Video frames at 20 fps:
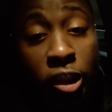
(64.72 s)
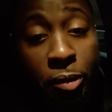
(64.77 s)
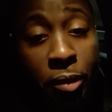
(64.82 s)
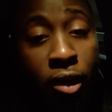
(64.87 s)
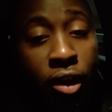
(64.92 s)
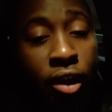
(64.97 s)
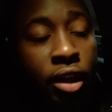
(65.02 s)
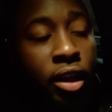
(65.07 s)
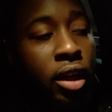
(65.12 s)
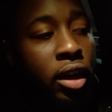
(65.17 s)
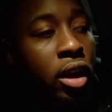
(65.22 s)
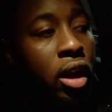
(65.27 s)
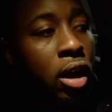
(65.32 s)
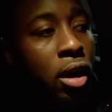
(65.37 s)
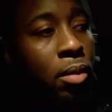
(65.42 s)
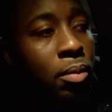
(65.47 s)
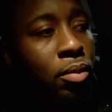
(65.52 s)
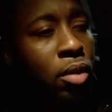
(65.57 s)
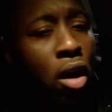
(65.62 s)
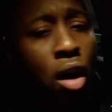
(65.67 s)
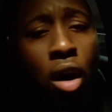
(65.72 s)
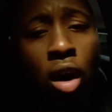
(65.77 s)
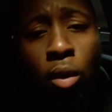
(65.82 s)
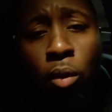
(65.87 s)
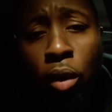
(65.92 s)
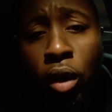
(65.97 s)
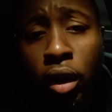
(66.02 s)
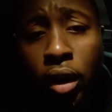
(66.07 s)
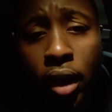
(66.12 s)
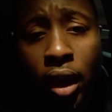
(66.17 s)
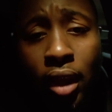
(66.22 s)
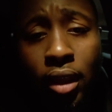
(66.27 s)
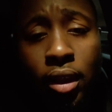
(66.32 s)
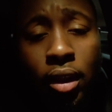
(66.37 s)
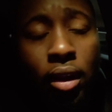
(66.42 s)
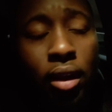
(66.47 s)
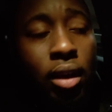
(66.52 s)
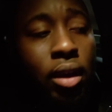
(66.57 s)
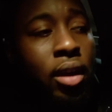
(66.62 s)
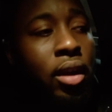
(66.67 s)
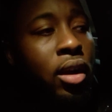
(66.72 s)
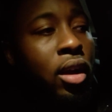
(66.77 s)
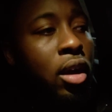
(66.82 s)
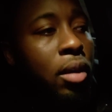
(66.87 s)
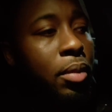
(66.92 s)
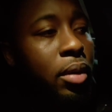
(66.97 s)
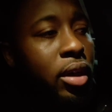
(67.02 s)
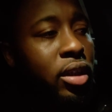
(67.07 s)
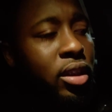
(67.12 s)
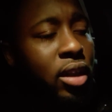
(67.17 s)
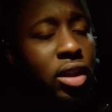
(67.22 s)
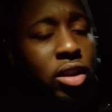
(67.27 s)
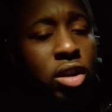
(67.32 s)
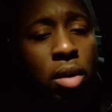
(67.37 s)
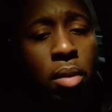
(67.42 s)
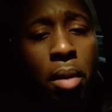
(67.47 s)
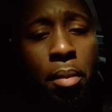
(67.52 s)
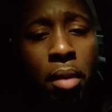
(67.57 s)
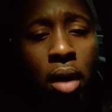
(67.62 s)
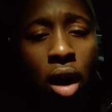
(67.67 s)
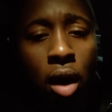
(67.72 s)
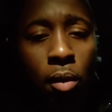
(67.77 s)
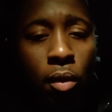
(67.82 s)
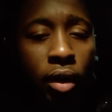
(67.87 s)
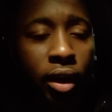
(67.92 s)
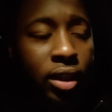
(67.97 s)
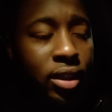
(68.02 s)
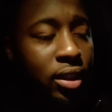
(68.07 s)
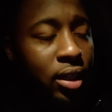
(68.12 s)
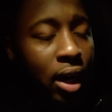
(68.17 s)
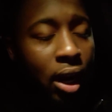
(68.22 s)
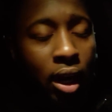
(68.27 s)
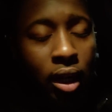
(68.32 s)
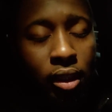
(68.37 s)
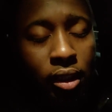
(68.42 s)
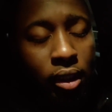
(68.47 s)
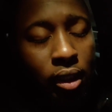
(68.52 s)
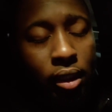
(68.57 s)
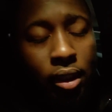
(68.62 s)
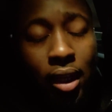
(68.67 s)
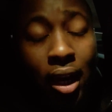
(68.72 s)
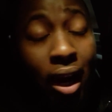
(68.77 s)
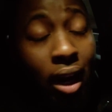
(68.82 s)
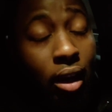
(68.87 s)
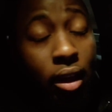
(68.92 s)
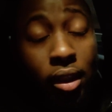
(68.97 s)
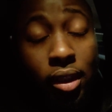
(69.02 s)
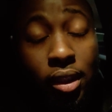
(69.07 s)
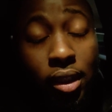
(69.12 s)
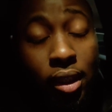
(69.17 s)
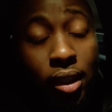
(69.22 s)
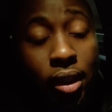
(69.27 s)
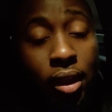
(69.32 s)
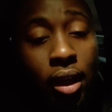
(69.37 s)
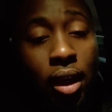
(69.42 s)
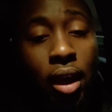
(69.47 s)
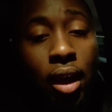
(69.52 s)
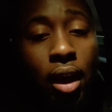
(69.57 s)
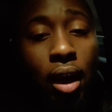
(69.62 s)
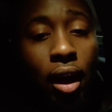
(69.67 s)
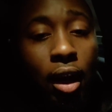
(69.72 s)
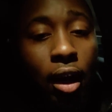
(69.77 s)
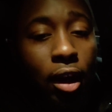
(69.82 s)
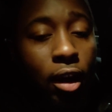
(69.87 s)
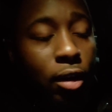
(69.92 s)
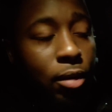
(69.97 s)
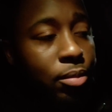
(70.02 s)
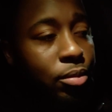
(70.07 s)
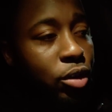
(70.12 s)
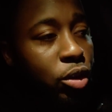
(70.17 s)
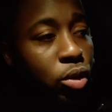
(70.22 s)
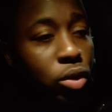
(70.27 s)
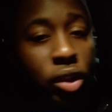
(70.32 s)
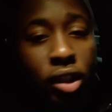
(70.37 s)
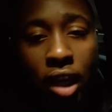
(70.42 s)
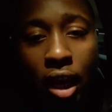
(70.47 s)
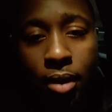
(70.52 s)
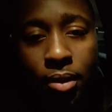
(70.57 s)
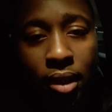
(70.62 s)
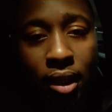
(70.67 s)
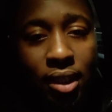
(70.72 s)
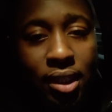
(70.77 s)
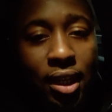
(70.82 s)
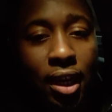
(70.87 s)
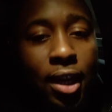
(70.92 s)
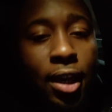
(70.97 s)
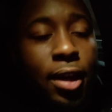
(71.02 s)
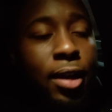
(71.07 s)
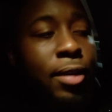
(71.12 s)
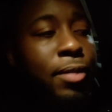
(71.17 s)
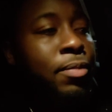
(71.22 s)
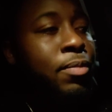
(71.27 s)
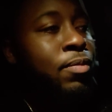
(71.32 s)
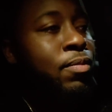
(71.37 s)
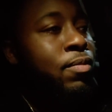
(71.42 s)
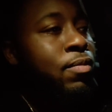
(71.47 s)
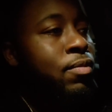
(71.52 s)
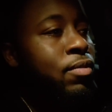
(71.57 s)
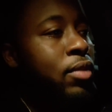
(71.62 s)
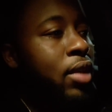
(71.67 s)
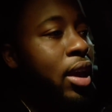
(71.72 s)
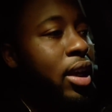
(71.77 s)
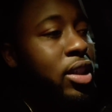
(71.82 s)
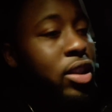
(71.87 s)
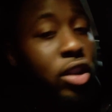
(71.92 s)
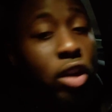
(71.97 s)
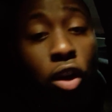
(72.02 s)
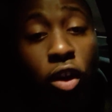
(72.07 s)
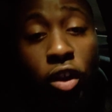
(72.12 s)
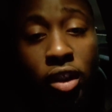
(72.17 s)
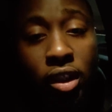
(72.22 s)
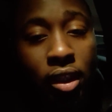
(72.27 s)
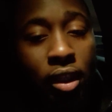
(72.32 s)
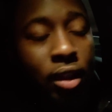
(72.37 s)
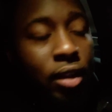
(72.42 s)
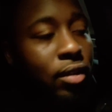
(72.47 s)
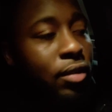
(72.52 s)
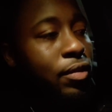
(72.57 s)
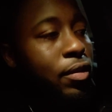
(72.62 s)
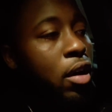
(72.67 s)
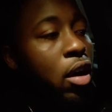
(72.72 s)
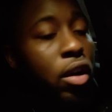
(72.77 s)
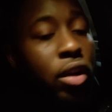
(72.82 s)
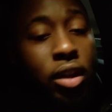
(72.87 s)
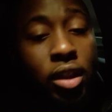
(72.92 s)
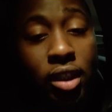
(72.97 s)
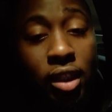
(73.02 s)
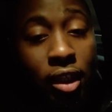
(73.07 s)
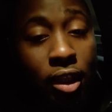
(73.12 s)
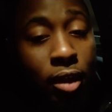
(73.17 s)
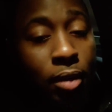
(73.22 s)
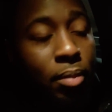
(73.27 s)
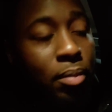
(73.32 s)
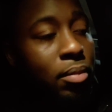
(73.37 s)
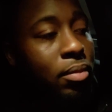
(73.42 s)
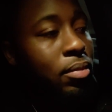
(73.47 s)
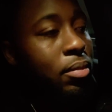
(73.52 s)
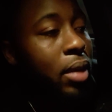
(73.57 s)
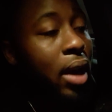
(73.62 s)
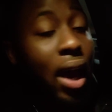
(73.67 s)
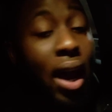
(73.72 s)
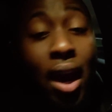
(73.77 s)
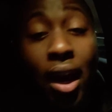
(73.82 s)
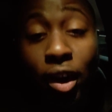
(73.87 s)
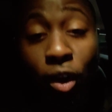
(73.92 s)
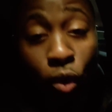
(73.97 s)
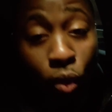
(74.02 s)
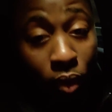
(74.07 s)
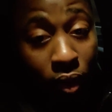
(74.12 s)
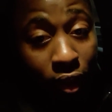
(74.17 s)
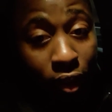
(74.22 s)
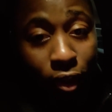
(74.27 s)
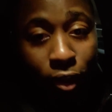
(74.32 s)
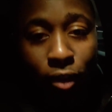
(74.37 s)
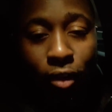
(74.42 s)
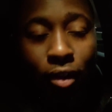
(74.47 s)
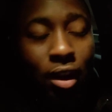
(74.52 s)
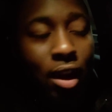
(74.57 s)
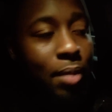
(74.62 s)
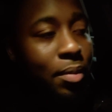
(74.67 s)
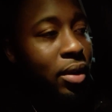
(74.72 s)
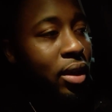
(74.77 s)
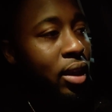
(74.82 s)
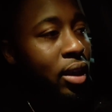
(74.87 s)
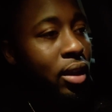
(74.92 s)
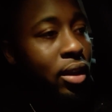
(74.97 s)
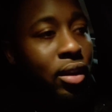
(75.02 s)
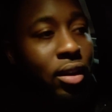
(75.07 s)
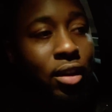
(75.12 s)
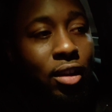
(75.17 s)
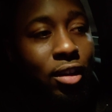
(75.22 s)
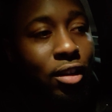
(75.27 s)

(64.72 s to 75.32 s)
spirit, and hard work ethic because I saw my mom working tirelessly, 2 jobs at a time, exhausted, falling asleep, behind the wheel. I mean,